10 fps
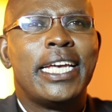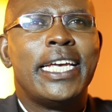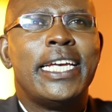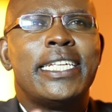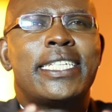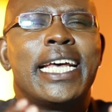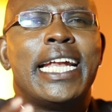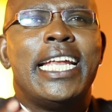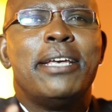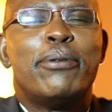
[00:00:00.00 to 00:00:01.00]
is
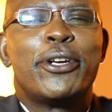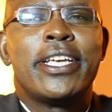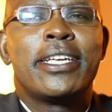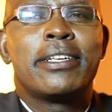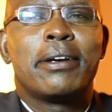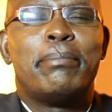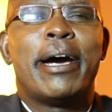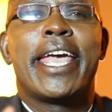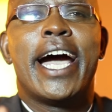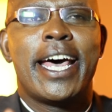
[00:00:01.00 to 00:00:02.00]
laboring
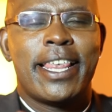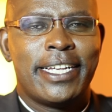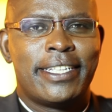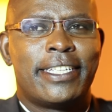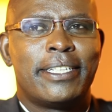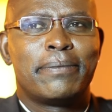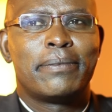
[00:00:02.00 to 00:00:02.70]
by others.